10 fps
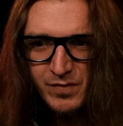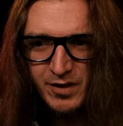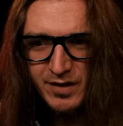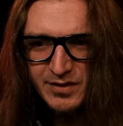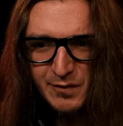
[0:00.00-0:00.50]

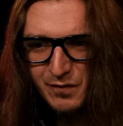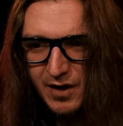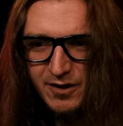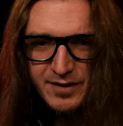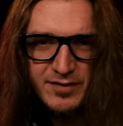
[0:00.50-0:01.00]
it's a
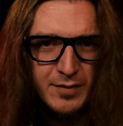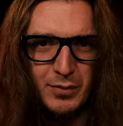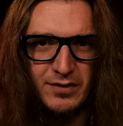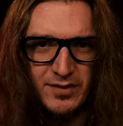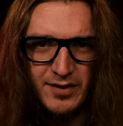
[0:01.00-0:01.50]
very
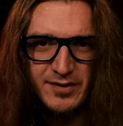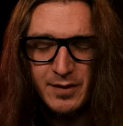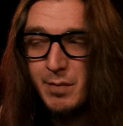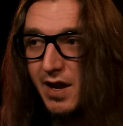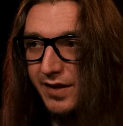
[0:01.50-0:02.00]
simple
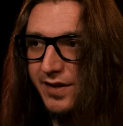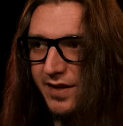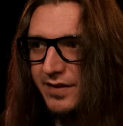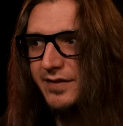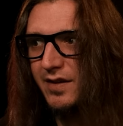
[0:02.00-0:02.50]
system, and it
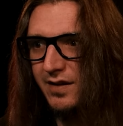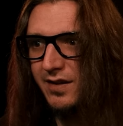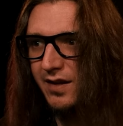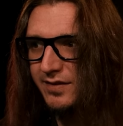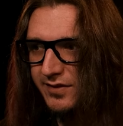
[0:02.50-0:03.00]
is,
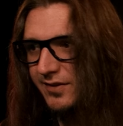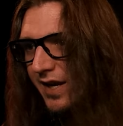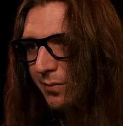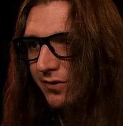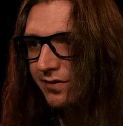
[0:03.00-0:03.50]
again,
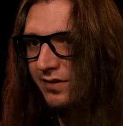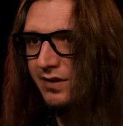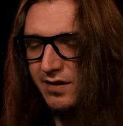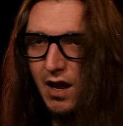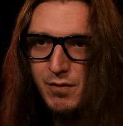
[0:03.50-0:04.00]
stable.
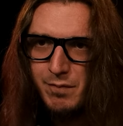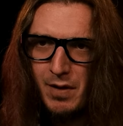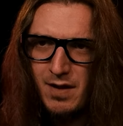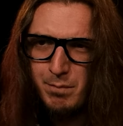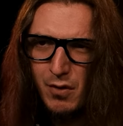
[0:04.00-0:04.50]
And we've
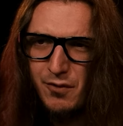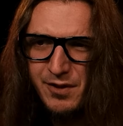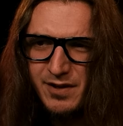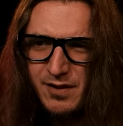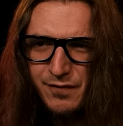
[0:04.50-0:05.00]
piped both
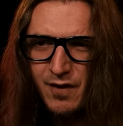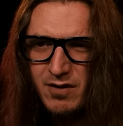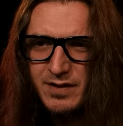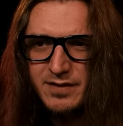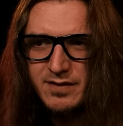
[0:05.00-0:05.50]
into the
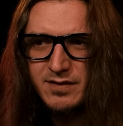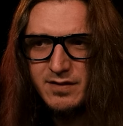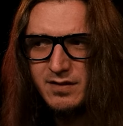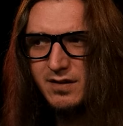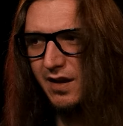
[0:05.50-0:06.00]
furnace,
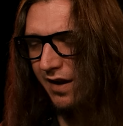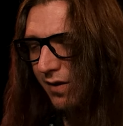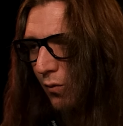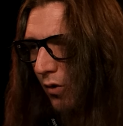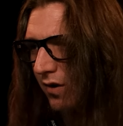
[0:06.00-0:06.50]
and it
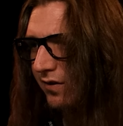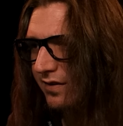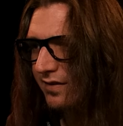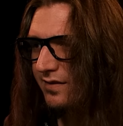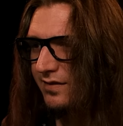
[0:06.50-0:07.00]

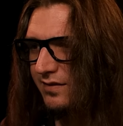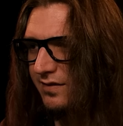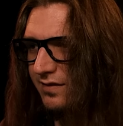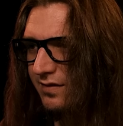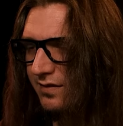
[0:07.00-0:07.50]
works.
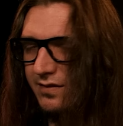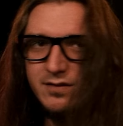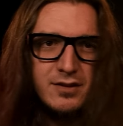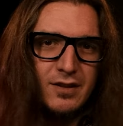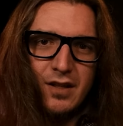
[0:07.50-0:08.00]

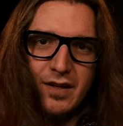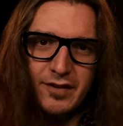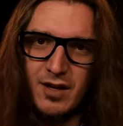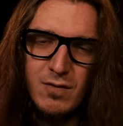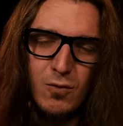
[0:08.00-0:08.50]
It
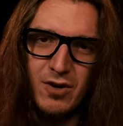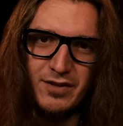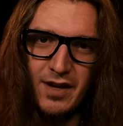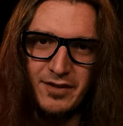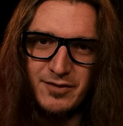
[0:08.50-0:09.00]
didn't work
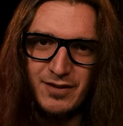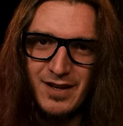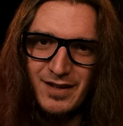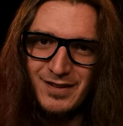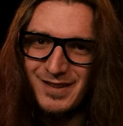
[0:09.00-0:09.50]

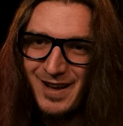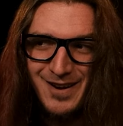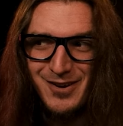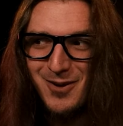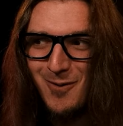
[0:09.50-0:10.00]
yesterday. I
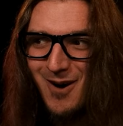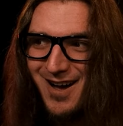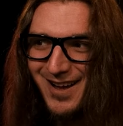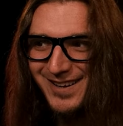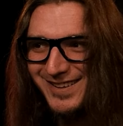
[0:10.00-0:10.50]
don't know why.